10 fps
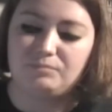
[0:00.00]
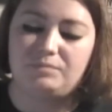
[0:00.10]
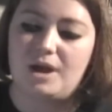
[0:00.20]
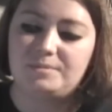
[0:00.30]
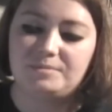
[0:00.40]

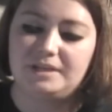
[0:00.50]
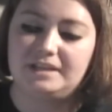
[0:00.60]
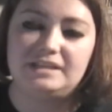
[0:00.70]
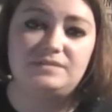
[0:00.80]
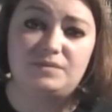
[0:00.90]
probably
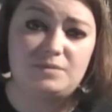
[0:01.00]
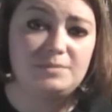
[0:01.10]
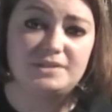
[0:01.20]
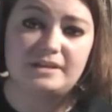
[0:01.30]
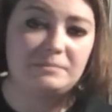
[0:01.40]
at least
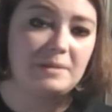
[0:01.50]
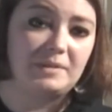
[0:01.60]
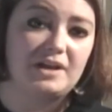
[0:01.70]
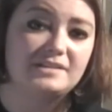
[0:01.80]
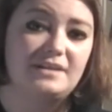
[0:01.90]
50% of my
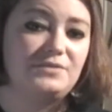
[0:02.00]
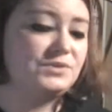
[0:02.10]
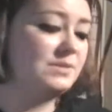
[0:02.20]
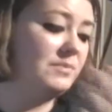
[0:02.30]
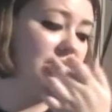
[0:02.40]
blocks I've
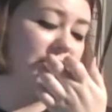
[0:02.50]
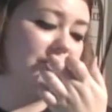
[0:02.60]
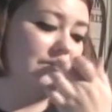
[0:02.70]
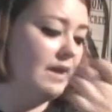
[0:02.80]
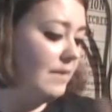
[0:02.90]
used some of
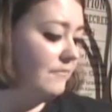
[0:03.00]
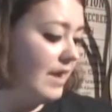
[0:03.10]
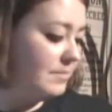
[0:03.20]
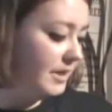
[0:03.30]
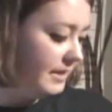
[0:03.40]
her
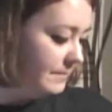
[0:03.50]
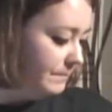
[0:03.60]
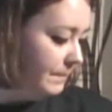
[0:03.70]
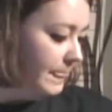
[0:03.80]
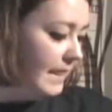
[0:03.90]
fabric.
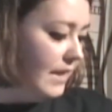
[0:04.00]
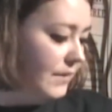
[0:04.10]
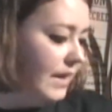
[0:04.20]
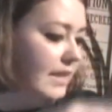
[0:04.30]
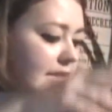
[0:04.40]

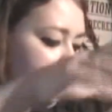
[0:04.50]
Okay, and